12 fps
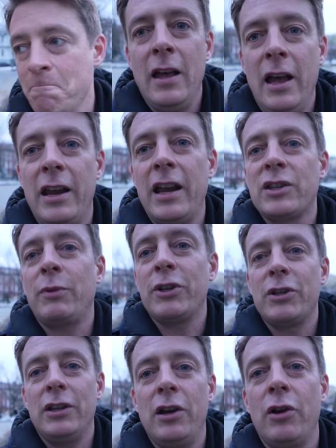And that's
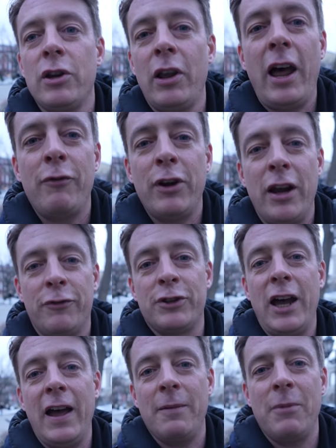what, you know, you'll have enough
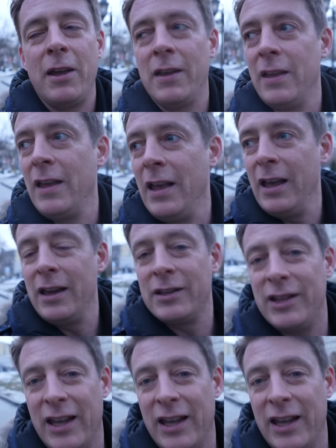time